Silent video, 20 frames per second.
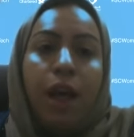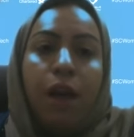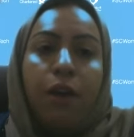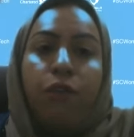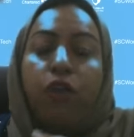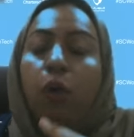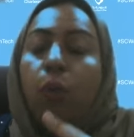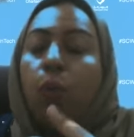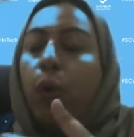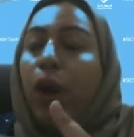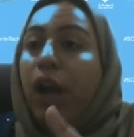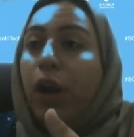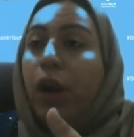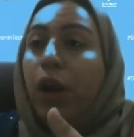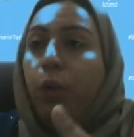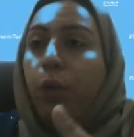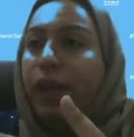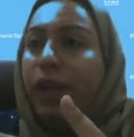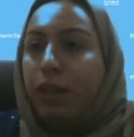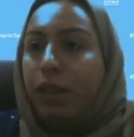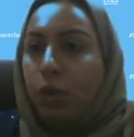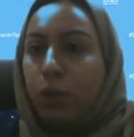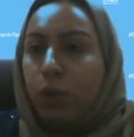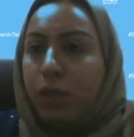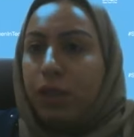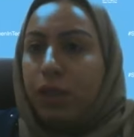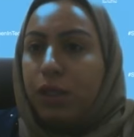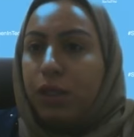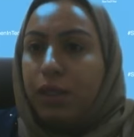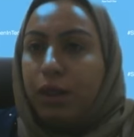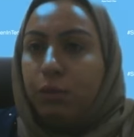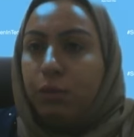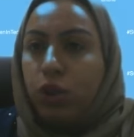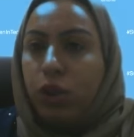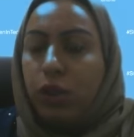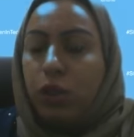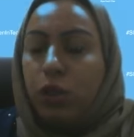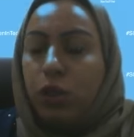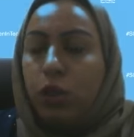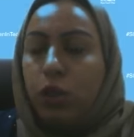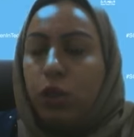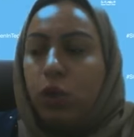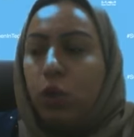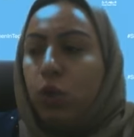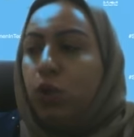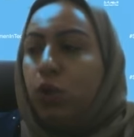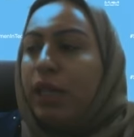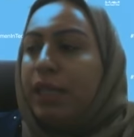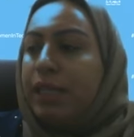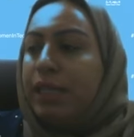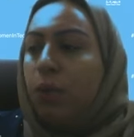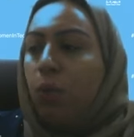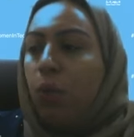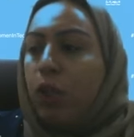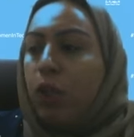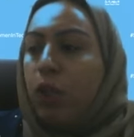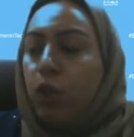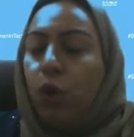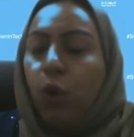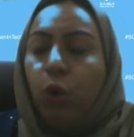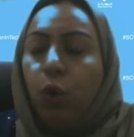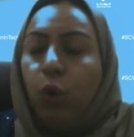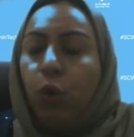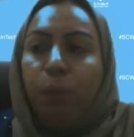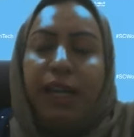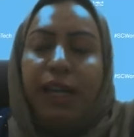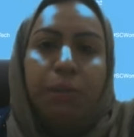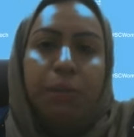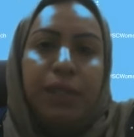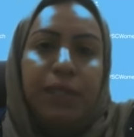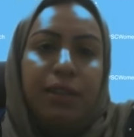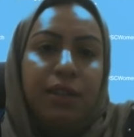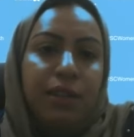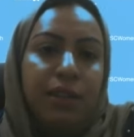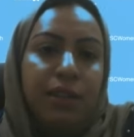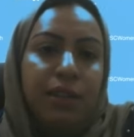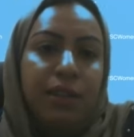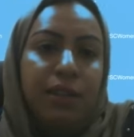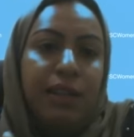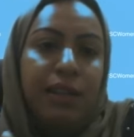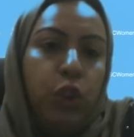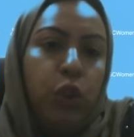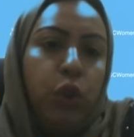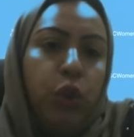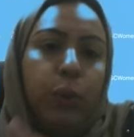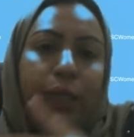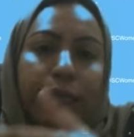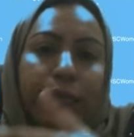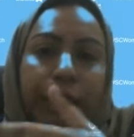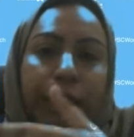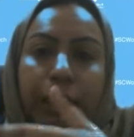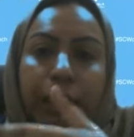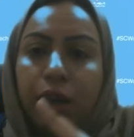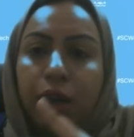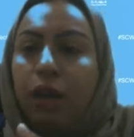From where we get those assumptions. So today someone is opening a business that is unique.